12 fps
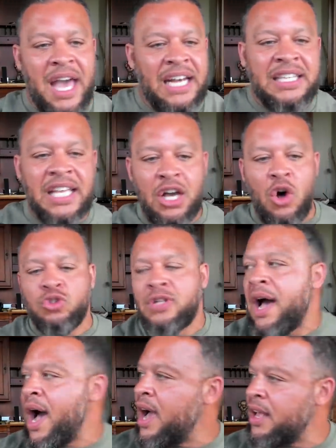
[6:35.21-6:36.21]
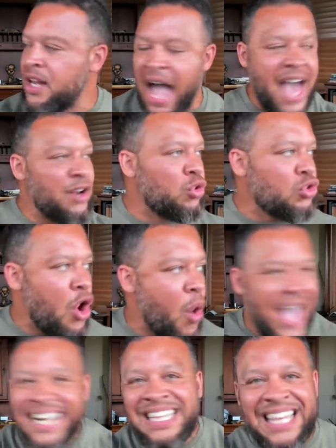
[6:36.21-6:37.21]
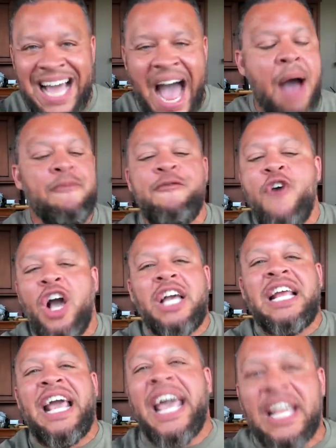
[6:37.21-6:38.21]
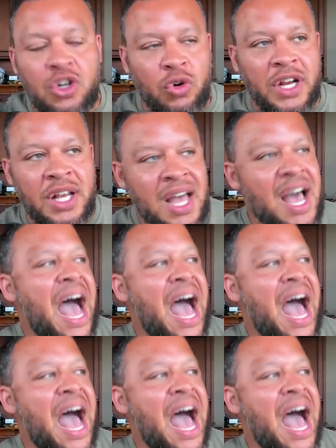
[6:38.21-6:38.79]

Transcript: Anything goes down, I don't know anything. I'm fucking ignorant.